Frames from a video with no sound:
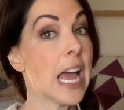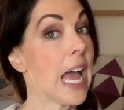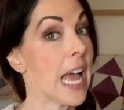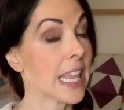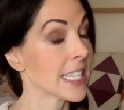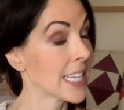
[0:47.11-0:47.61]

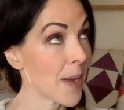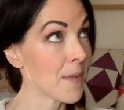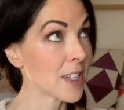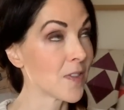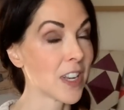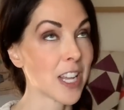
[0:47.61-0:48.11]
At the time of
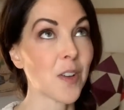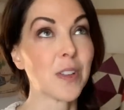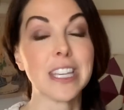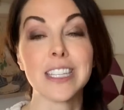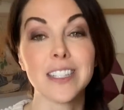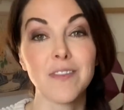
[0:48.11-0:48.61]
this video,
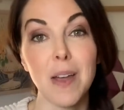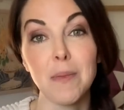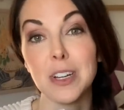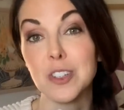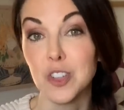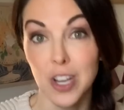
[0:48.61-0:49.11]
this
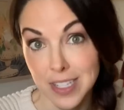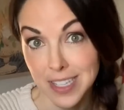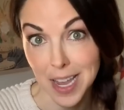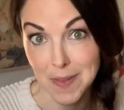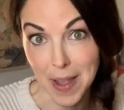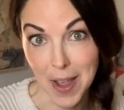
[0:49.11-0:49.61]
fabric just
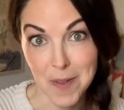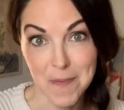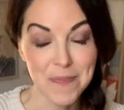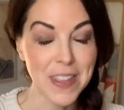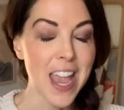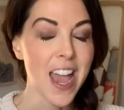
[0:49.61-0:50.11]
came
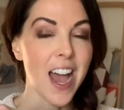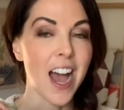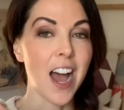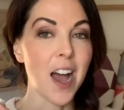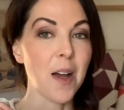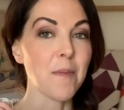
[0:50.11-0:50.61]

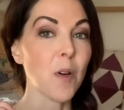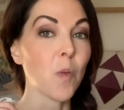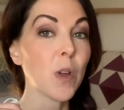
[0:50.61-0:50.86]
out.